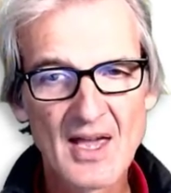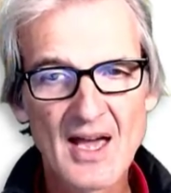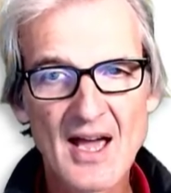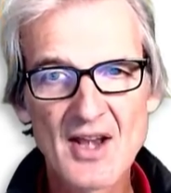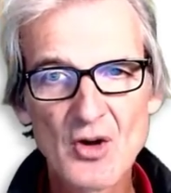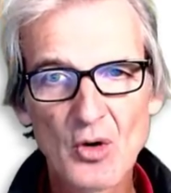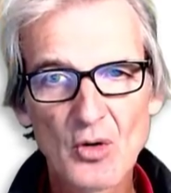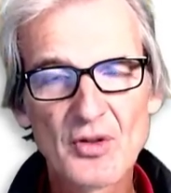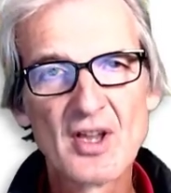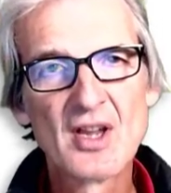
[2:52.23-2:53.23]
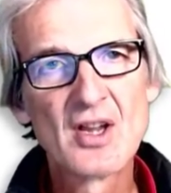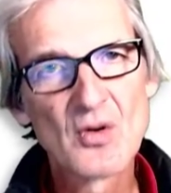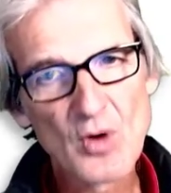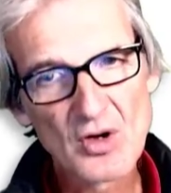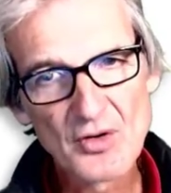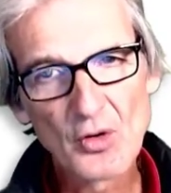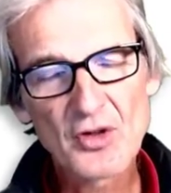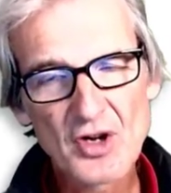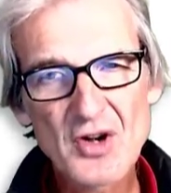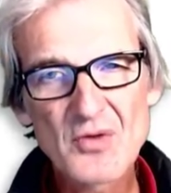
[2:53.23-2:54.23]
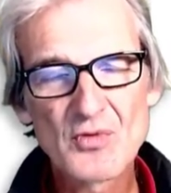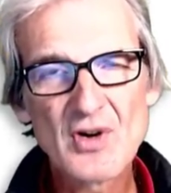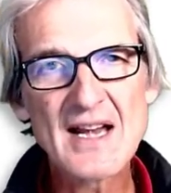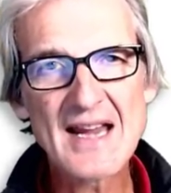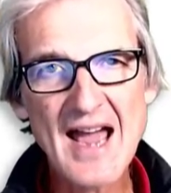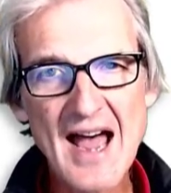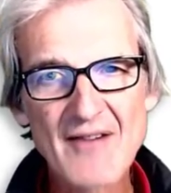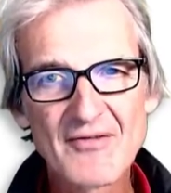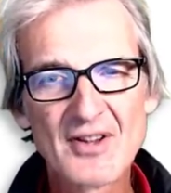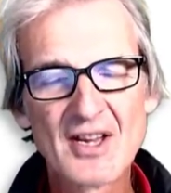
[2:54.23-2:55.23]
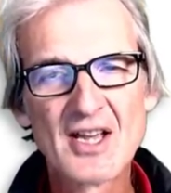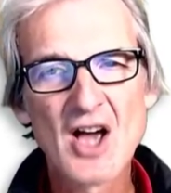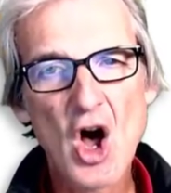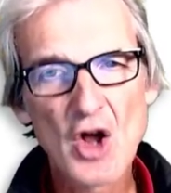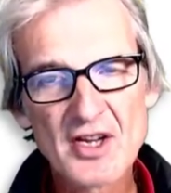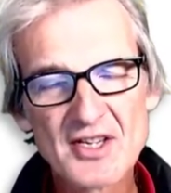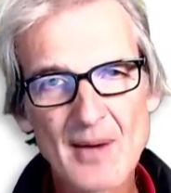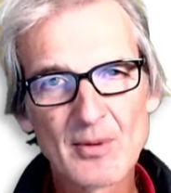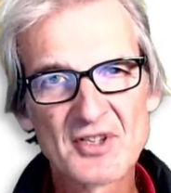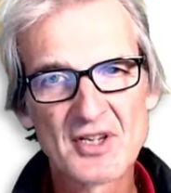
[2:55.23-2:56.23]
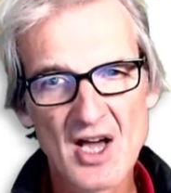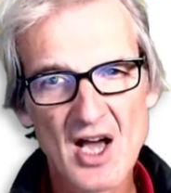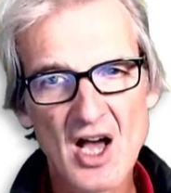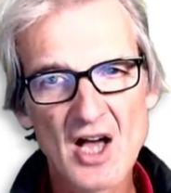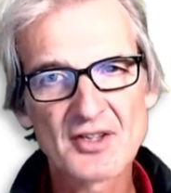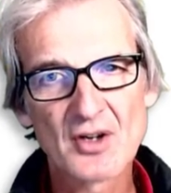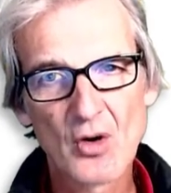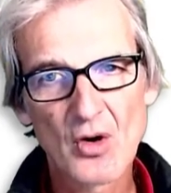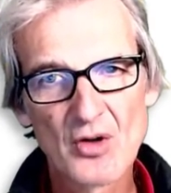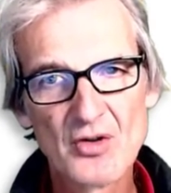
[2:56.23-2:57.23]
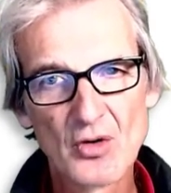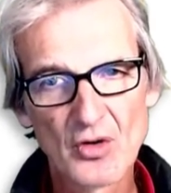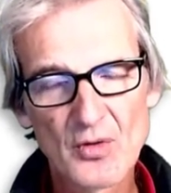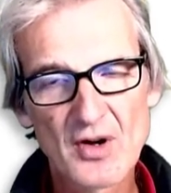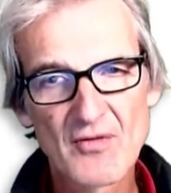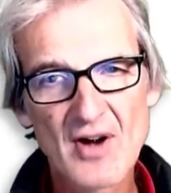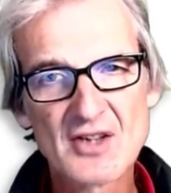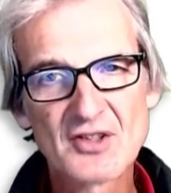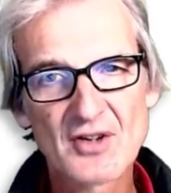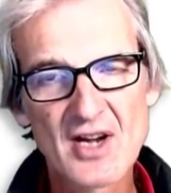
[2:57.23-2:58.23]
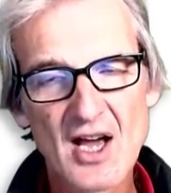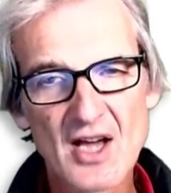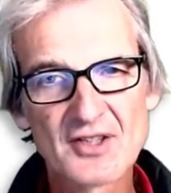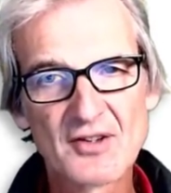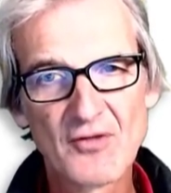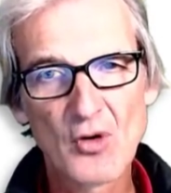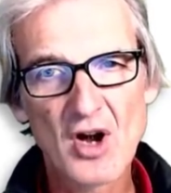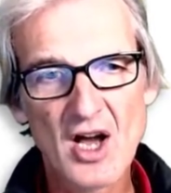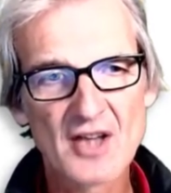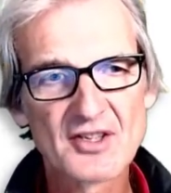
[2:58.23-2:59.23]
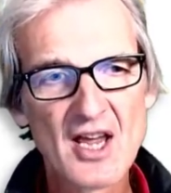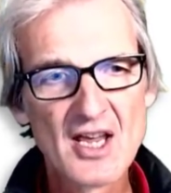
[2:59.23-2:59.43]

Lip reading: And North, well, North couldn't really have honour Doubleton heart, or North would have raised 3 hearts to 4 hearts.